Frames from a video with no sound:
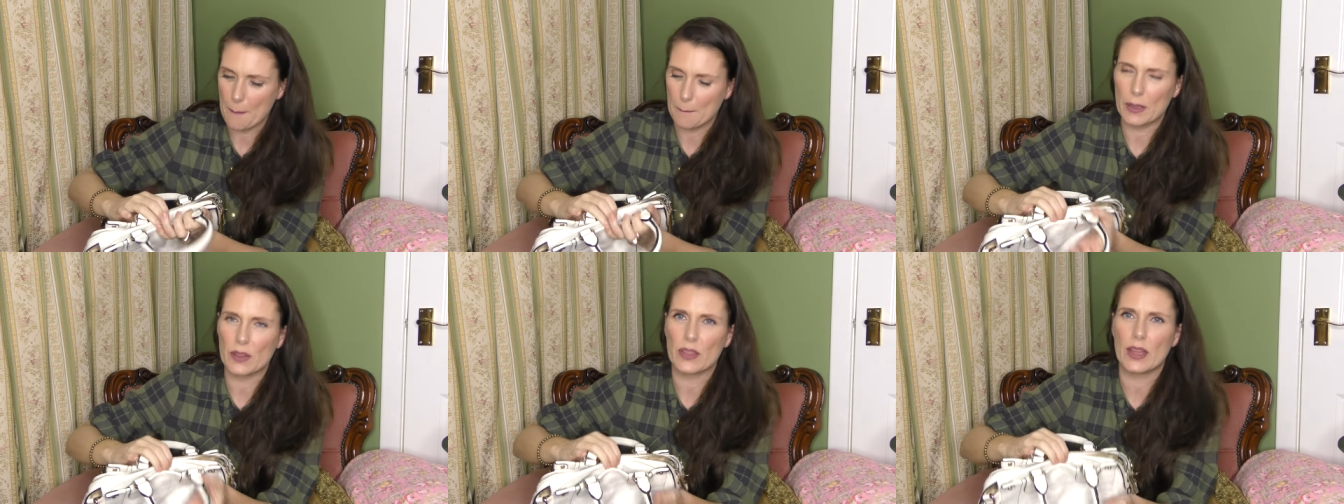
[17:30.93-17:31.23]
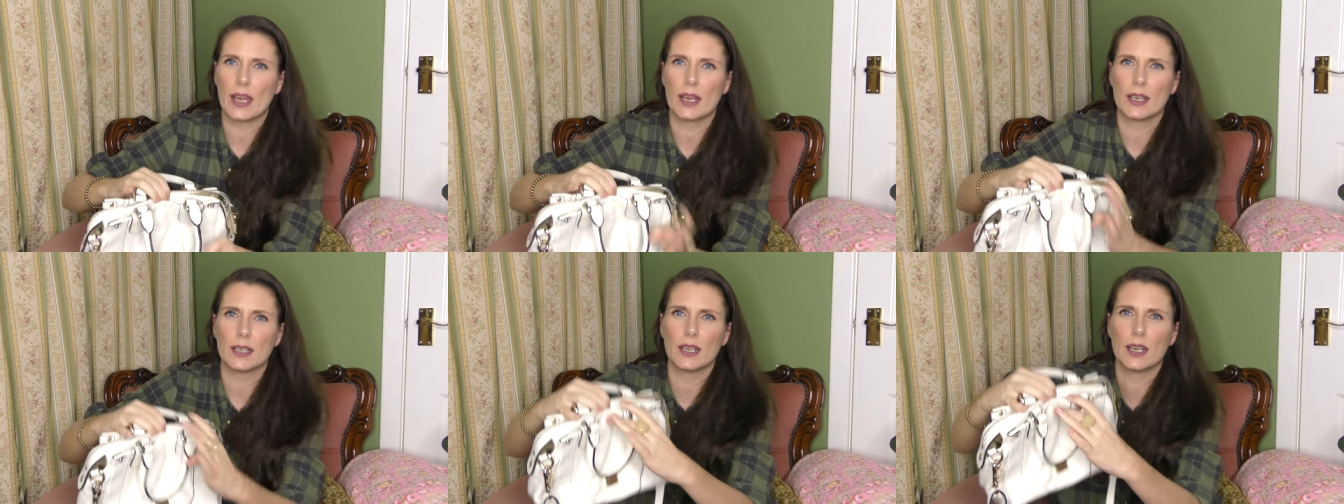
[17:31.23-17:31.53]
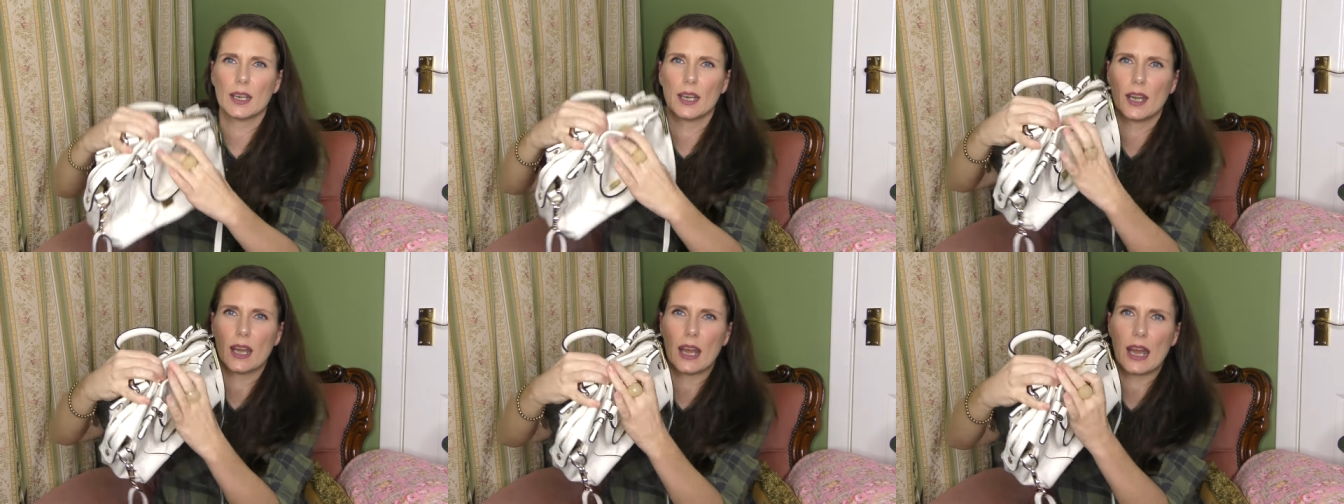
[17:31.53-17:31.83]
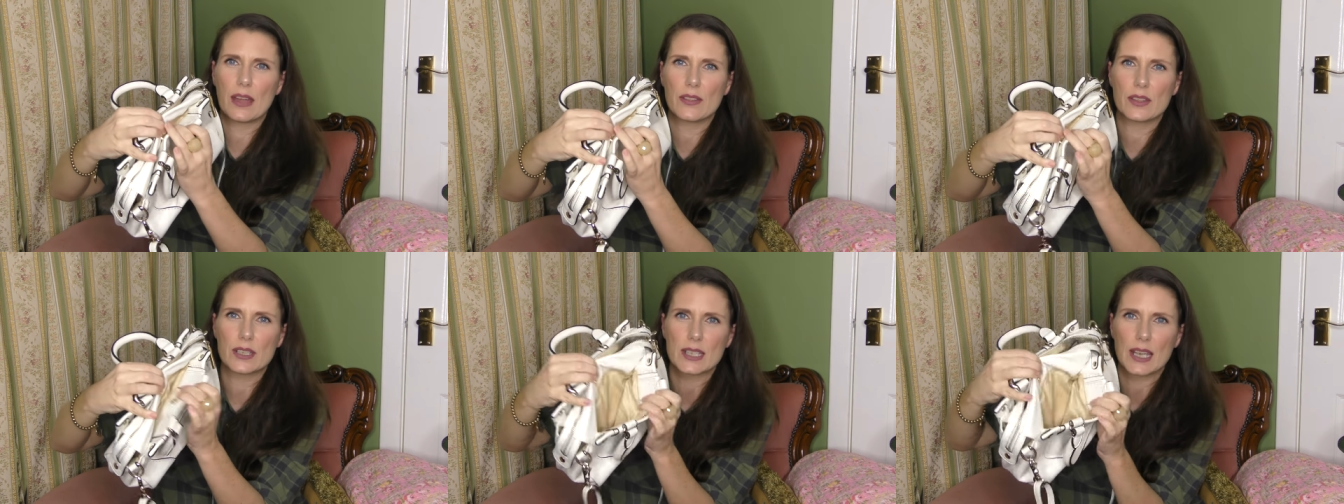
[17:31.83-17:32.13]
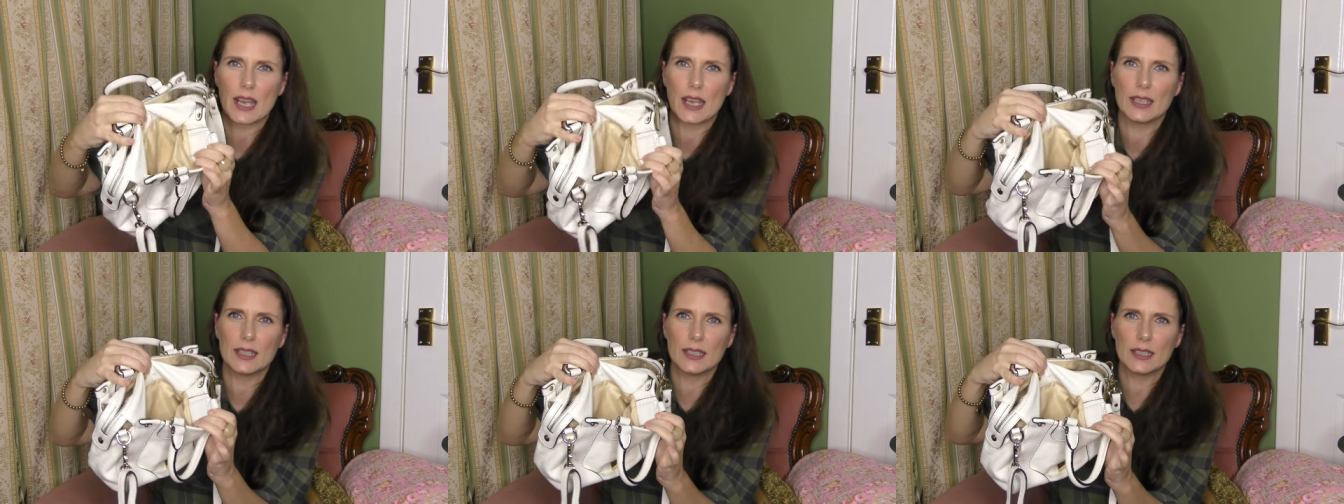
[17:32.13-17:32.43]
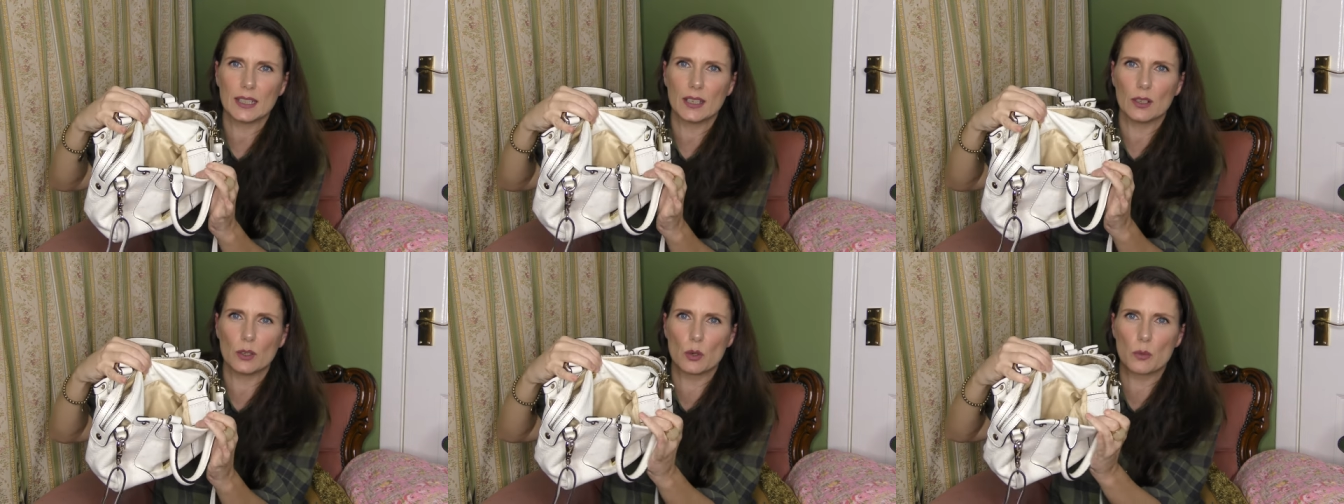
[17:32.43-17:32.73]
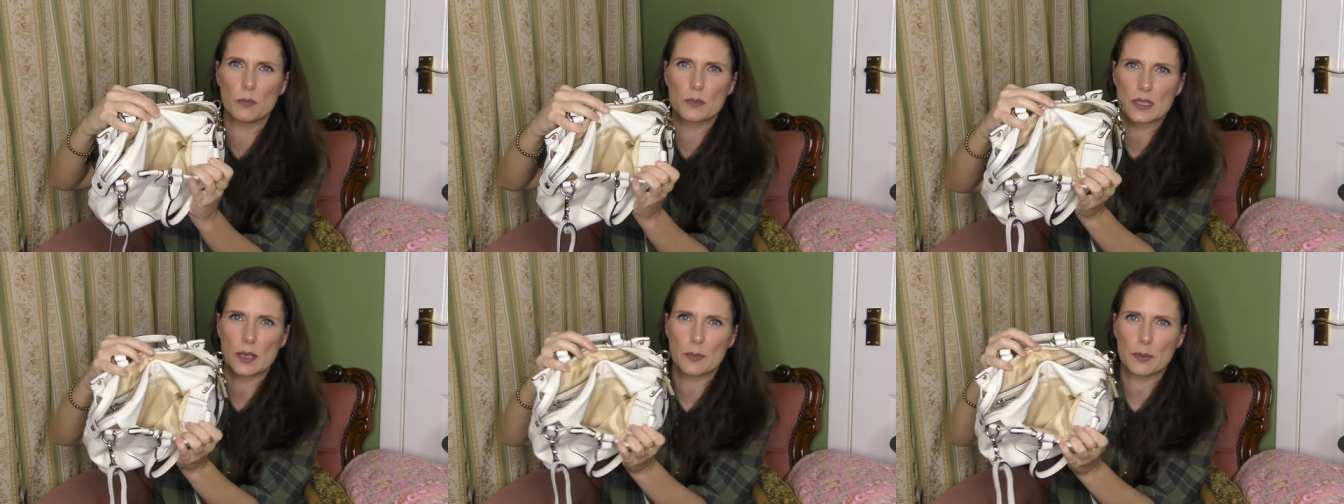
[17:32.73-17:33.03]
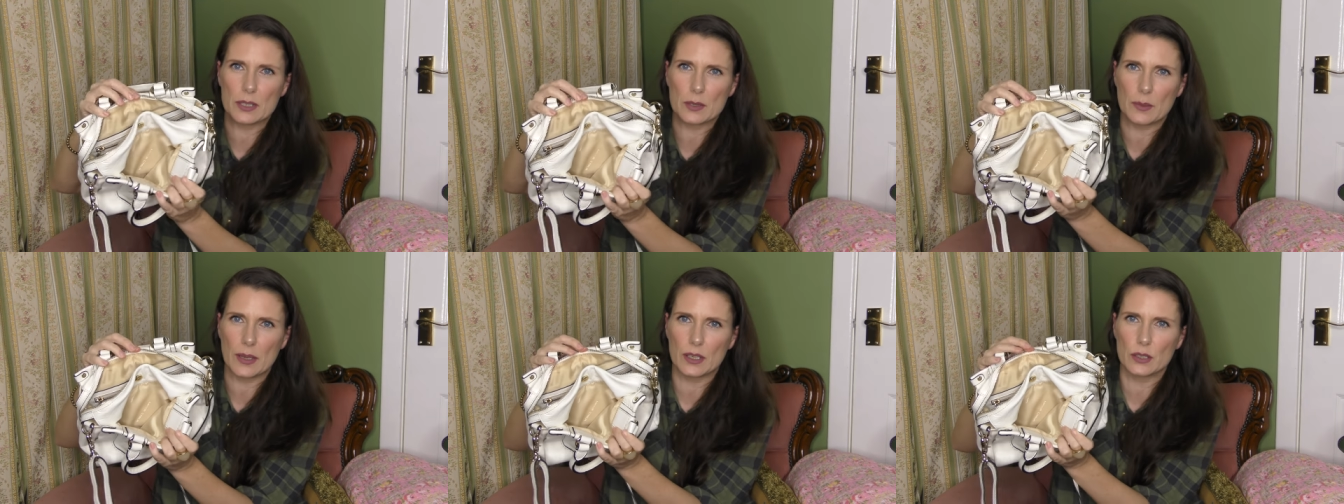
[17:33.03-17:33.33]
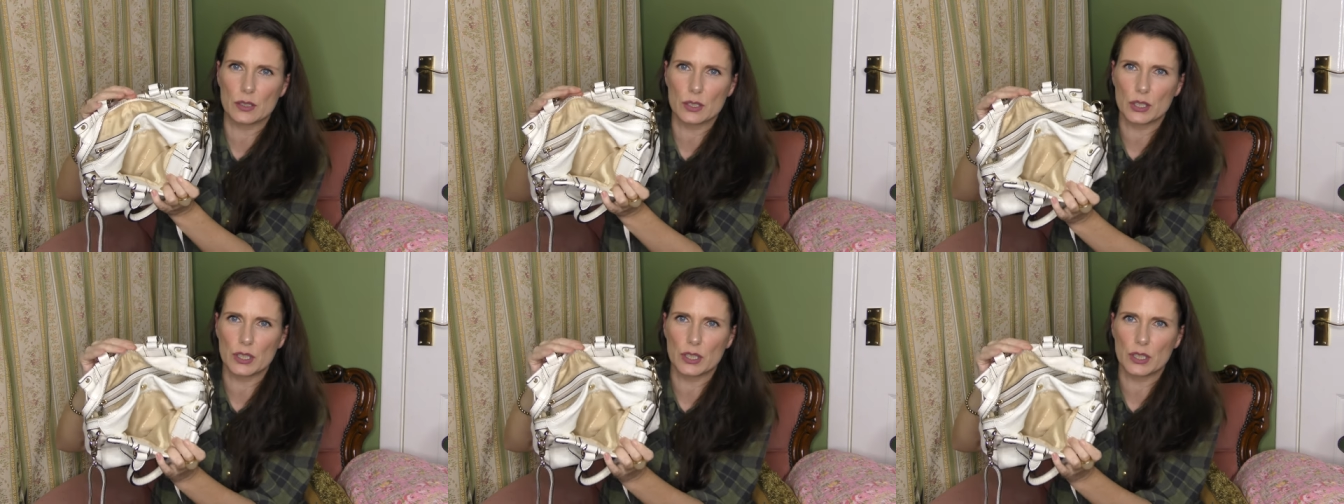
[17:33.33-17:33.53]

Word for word: But then at the side it opens up as well.